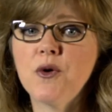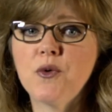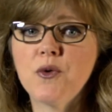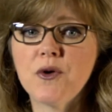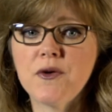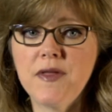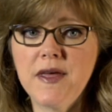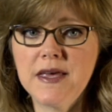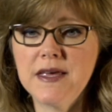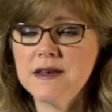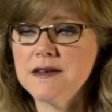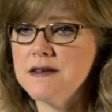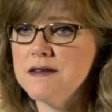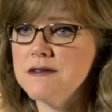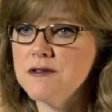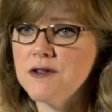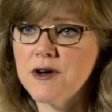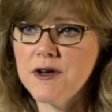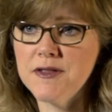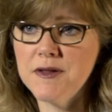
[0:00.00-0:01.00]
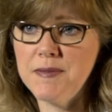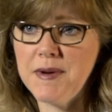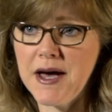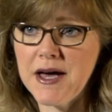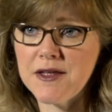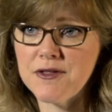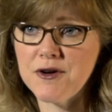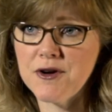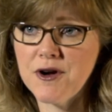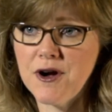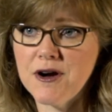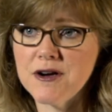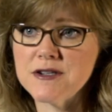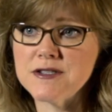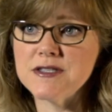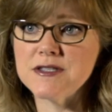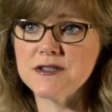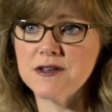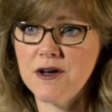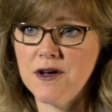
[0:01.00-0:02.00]
or they can look on the back of their
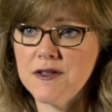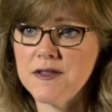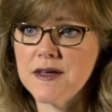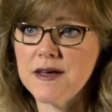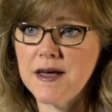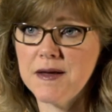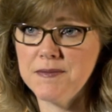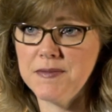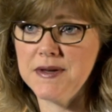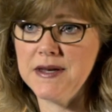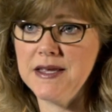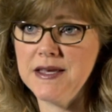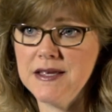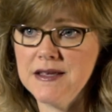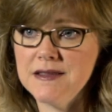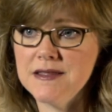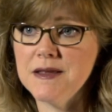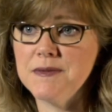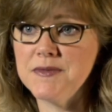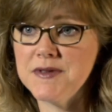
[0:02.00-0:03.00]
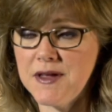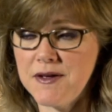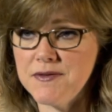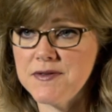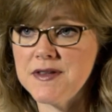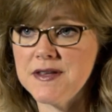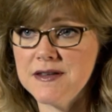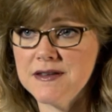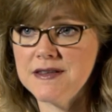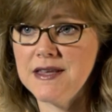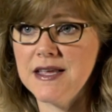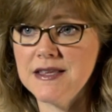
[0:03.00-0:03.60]
cards and call the company themselves and,